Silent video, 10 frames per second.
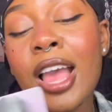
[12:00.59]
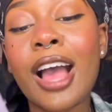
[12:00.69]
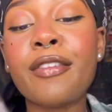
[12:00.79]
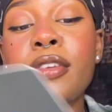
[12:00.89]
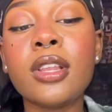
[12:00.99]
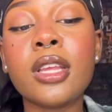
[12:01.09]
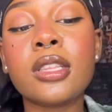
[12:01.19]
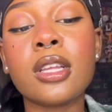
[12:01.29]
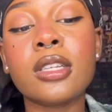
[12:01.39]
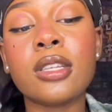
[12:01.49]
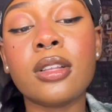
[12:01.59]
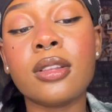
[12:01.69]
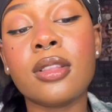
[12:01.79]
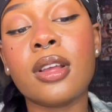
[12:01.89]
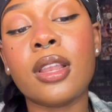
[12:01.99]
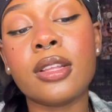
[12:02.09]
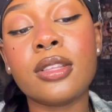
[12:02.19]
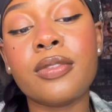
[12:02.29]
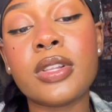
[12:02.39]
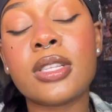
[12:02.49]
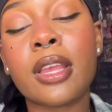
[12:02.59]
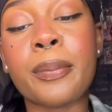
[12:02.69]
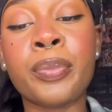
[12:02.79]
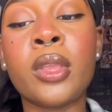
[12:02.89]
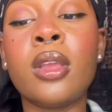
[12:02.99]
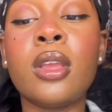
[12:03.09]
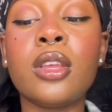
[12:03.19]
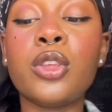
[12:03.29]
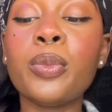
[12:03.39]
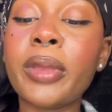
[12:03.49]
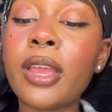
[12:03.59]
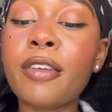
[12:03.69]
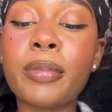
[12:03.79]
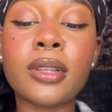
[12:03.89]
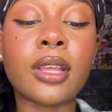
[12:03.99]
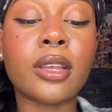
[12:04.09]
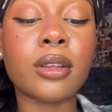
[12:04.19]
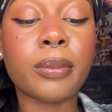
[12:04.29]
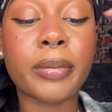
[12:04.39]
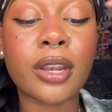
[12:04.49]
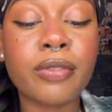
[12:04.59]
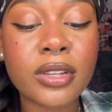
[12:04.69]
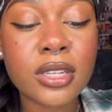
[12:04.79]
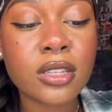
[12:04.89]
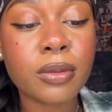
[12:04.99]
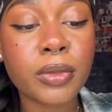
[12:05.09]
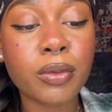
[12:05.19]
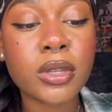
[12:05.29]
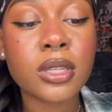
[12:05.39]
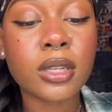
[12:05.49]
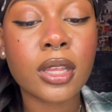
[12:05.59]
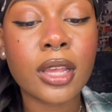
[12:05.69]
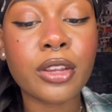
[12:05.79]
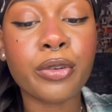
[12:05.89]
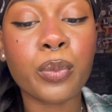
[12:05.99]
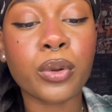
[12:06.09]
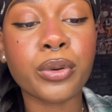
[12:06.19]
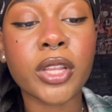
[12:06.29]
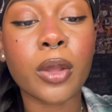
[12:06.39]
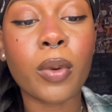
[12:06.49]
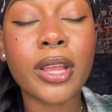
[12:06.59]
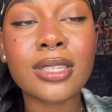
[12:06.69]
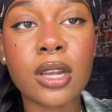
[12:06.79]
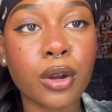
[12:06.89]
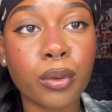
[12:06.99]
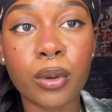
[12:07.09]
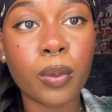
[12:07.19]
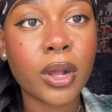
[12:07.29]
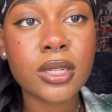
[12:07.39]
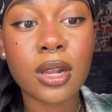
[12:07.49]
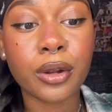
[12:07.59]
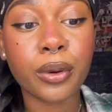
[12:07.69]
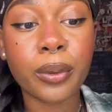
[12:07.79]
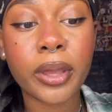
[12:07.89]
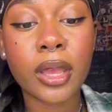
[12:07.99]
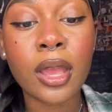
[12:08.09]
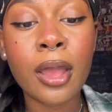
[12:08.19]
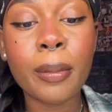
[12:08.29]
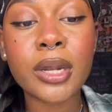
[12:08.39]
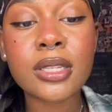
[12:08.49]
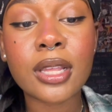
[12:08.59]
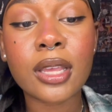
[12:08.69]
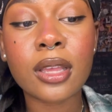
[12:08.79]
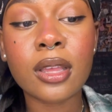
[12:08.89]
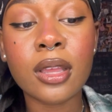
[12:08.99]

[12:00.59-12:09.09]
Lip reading: I feel like the collective, it's like, you may have been like manifesting something recently and you're wondering like why it's not growing, but it's like,